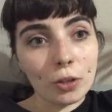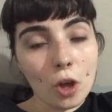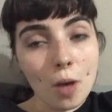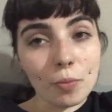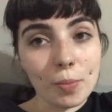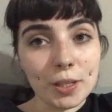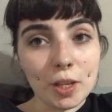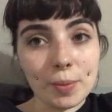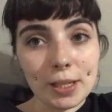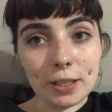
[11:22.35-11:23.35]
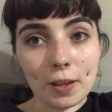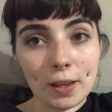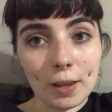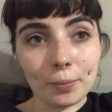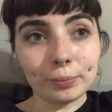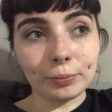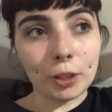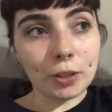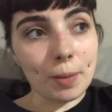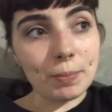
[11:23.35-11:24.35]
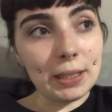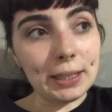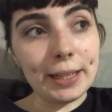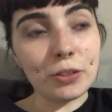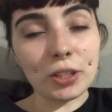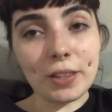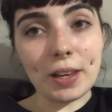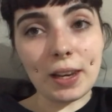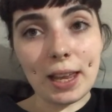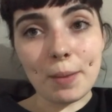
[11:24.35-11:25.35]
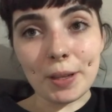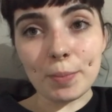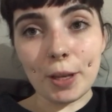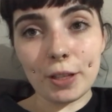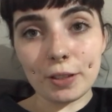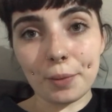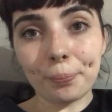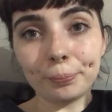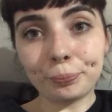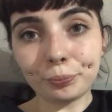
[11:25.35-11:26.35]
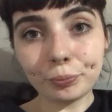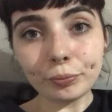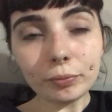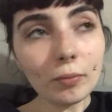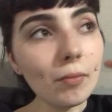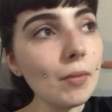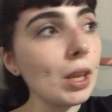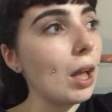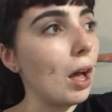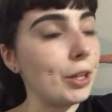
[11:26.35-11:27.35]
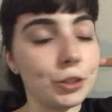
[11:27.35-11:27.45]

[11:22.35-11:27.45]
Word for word: Can't promise they'll be exciting because I'm literally the lamest person. I